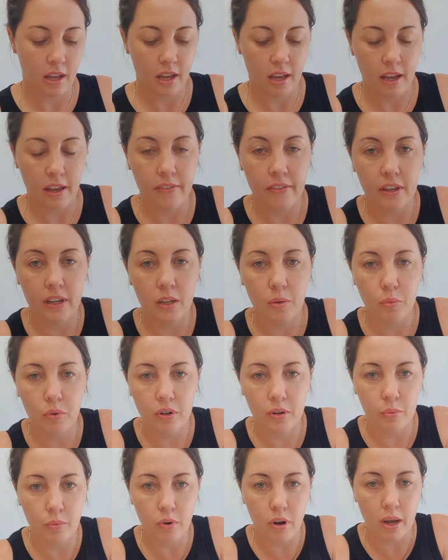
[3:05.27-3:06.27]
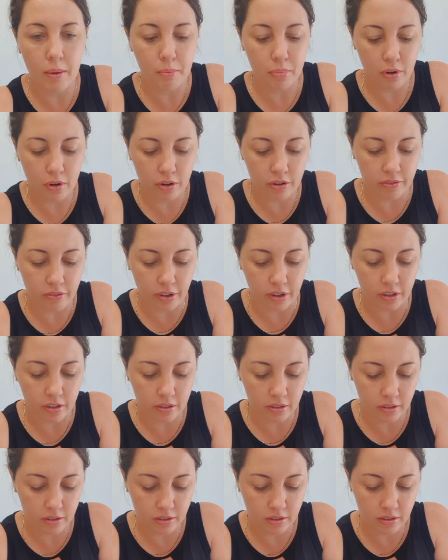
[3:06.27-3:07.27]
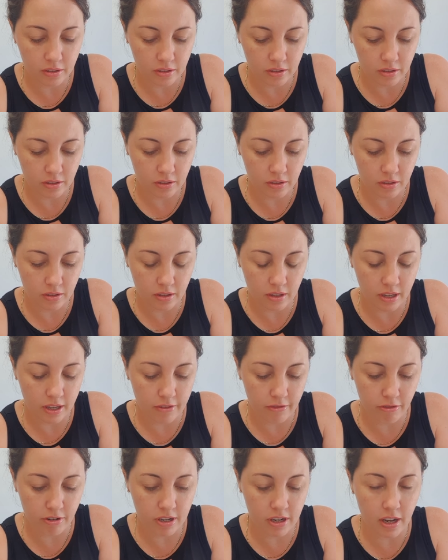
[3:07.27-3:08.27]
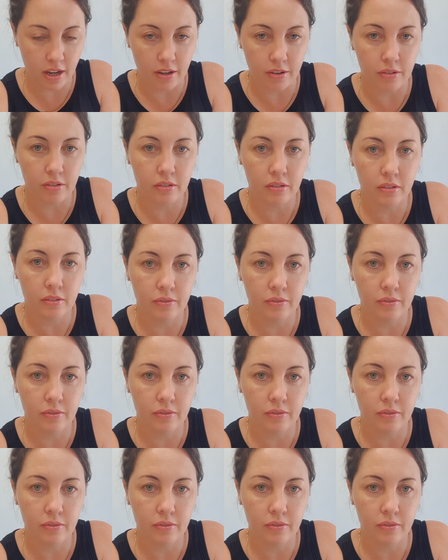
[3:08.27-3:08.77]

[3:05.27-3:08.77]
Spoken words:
and then you want to wipe over every nail